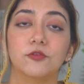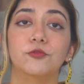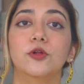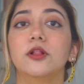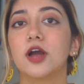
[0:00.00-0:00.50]
the
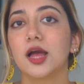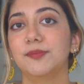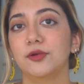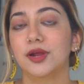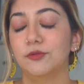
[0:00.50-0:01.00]
full
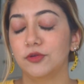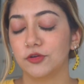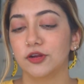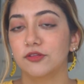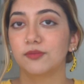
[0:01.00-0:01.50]
copyright
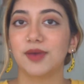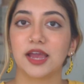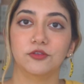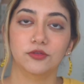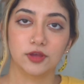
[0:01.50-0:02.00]
returns
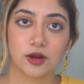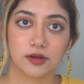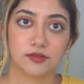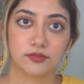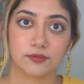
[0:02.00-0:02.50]
back to the
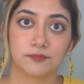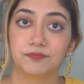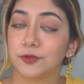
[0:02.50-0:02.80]
artist.